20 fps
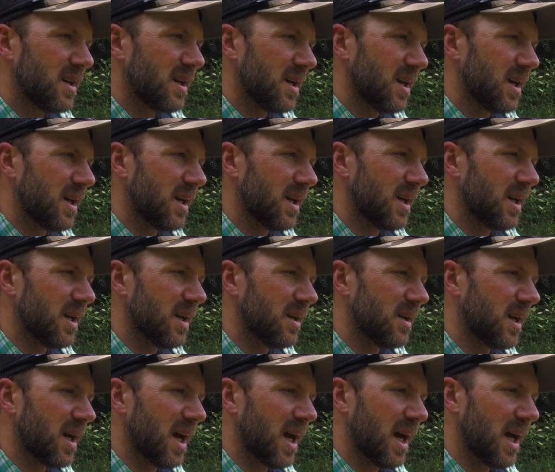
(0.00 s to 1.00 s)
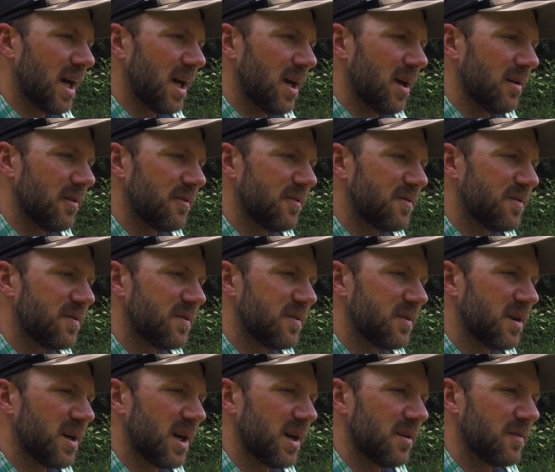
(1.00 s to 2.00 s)
And I have
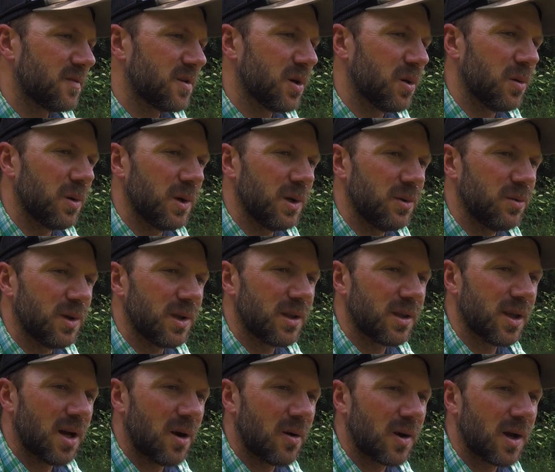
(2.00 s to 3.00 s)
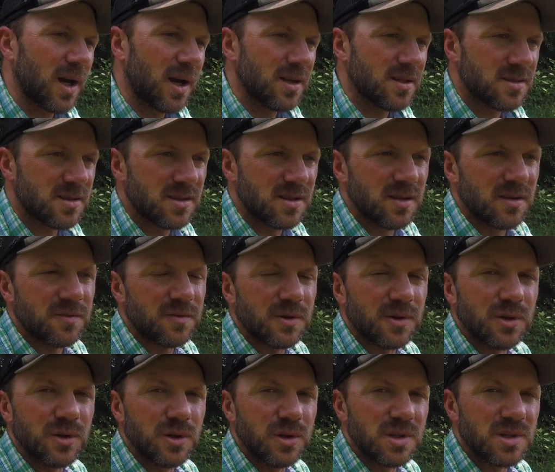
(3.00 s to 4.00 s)
I have toyed with all kinds of
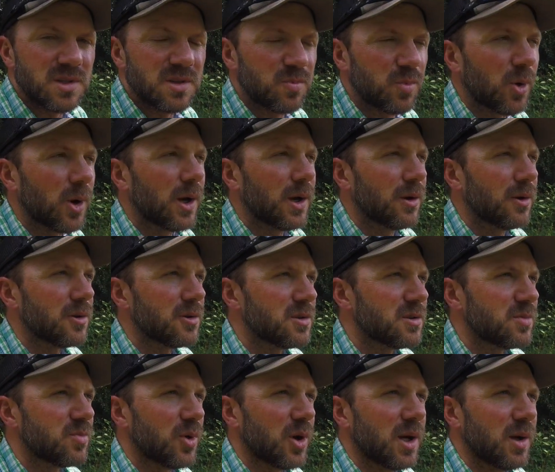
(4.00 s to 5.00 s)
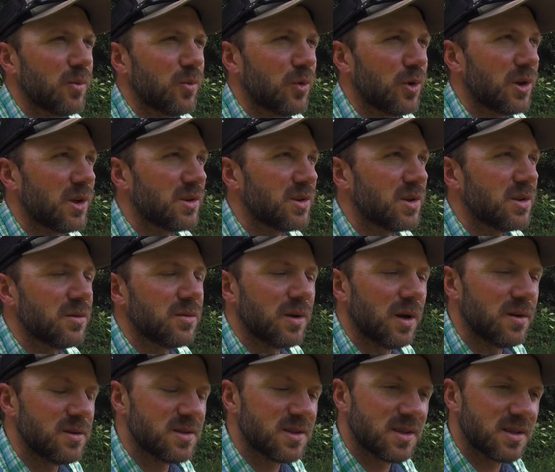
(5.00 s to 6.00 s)
different hooded sprayers, spraying one and two
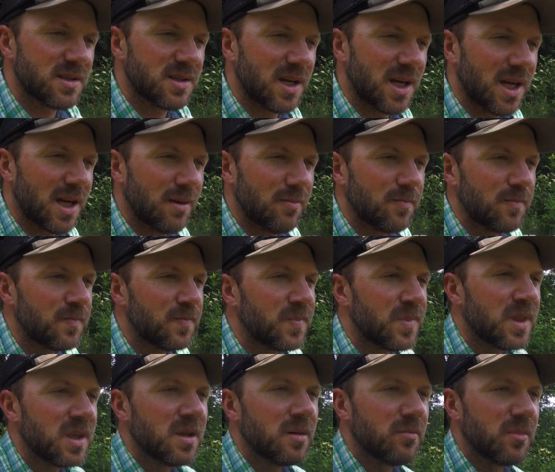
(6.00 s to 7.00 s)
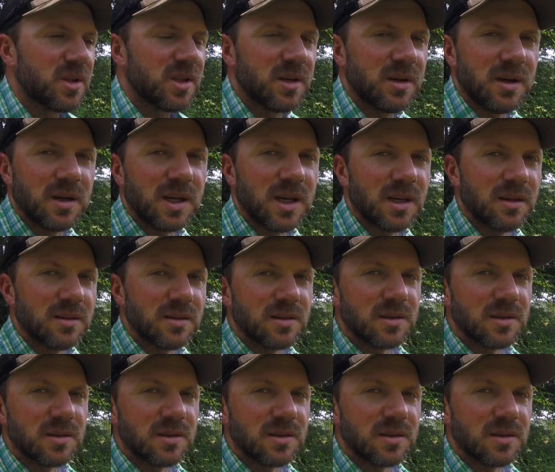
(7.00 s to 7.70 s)
rows at a time. But there again, the